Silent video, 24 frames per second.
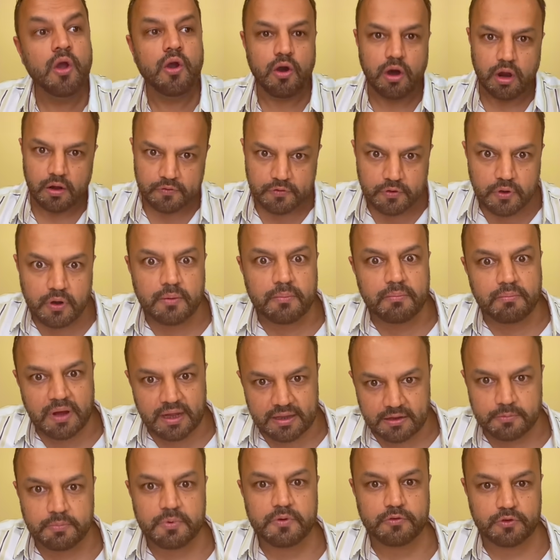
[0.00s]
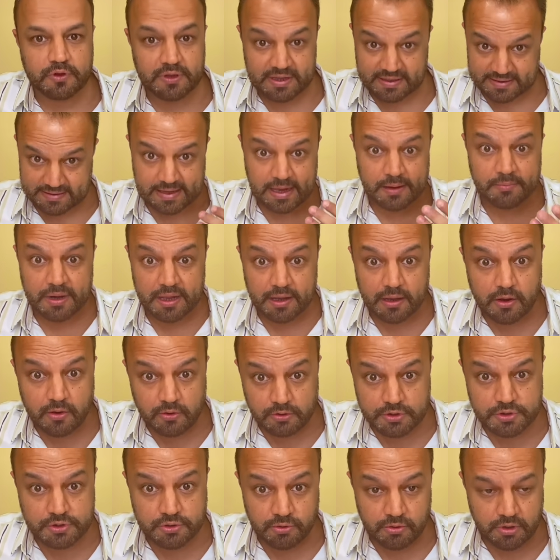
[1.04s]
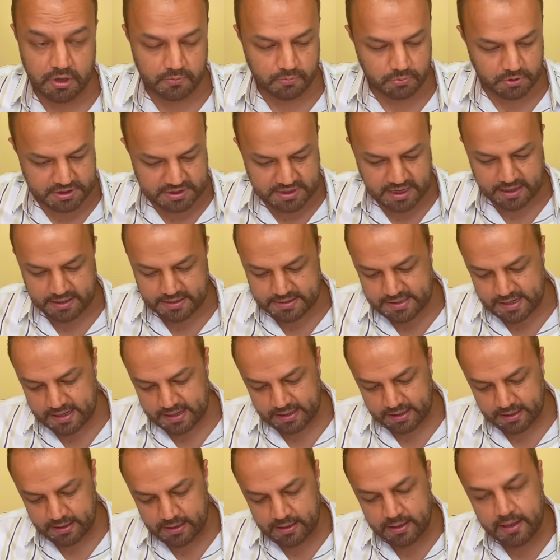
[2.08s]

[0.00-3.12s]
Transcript: or if you're a month before the exam, like a good student would start studying,